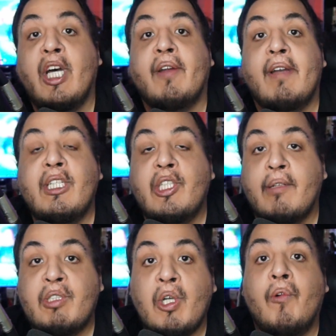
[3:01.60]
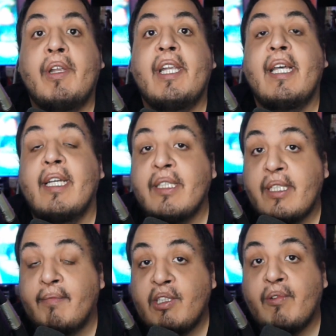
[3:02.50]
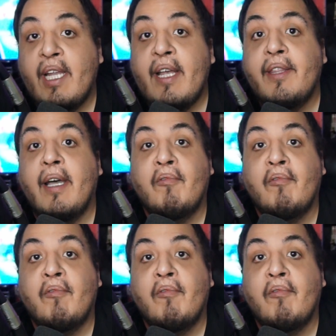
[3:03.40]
generation of shonen is coming to an end.